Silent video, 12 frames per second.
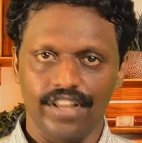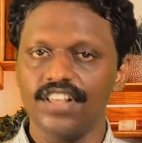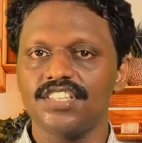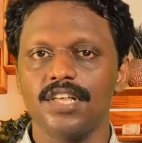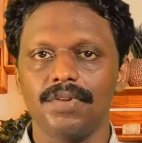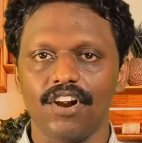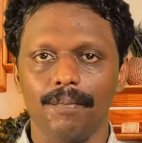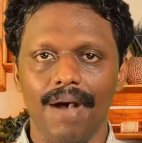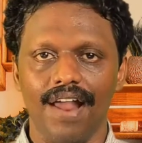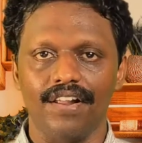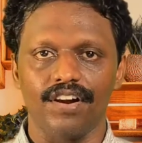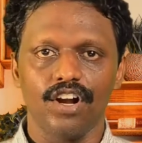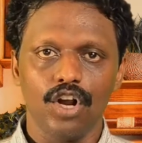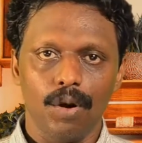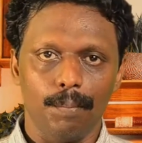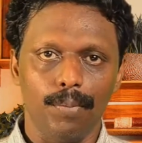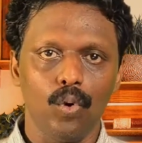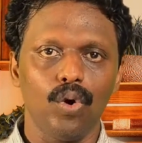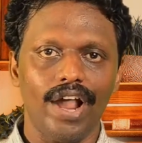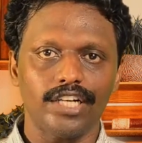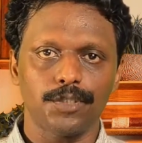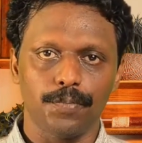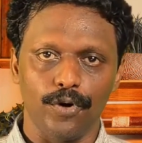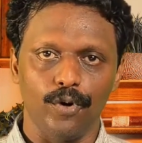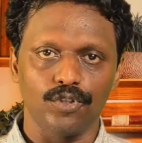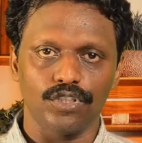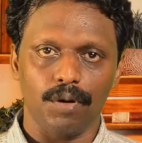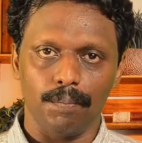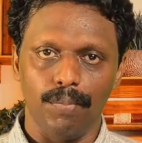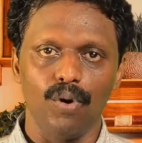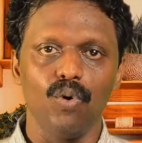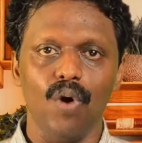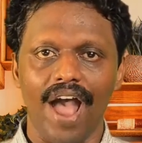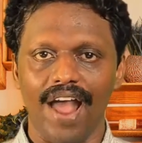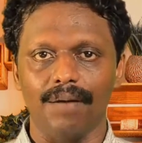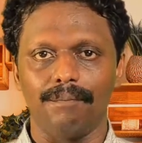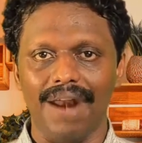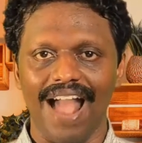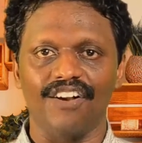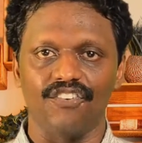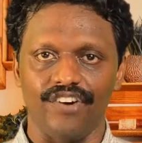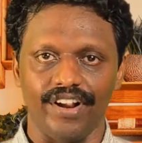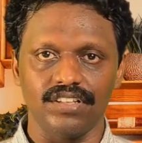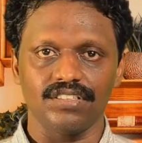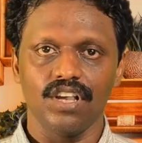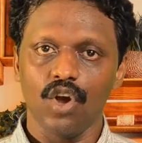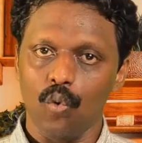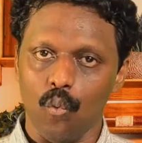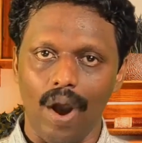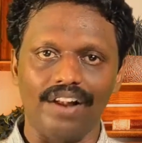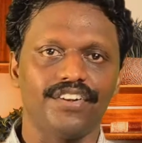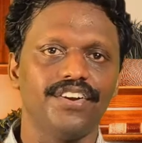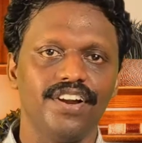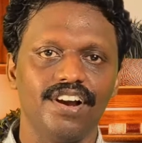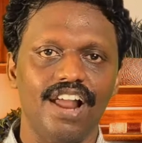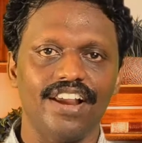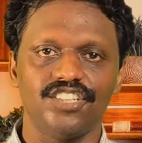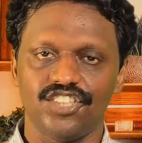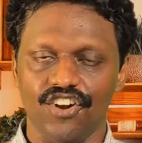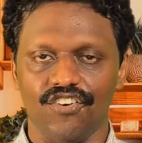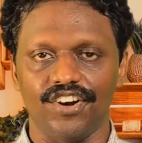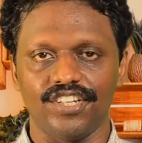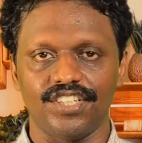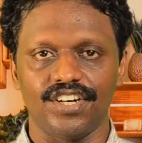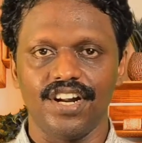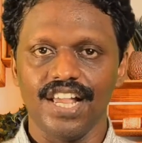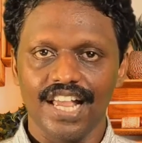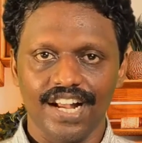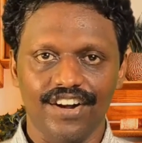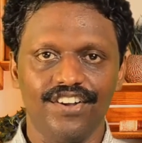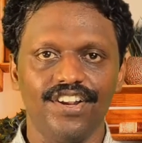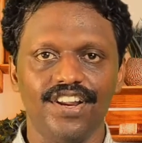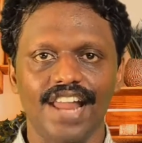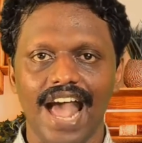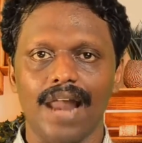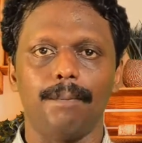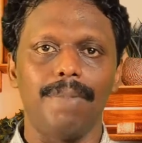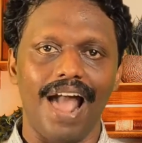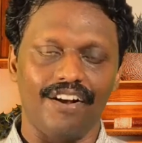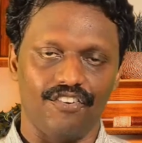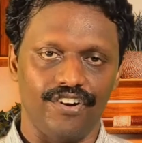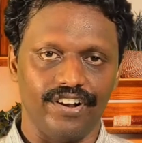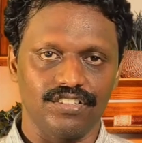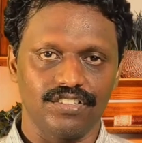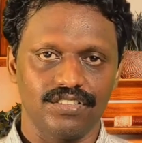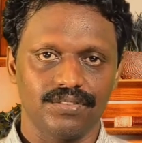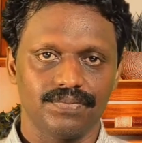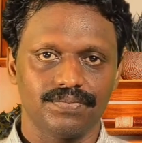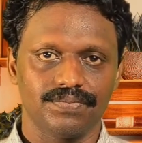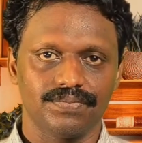In a similar manner, blue light produced blue and black rings, while green light generated green and black rings.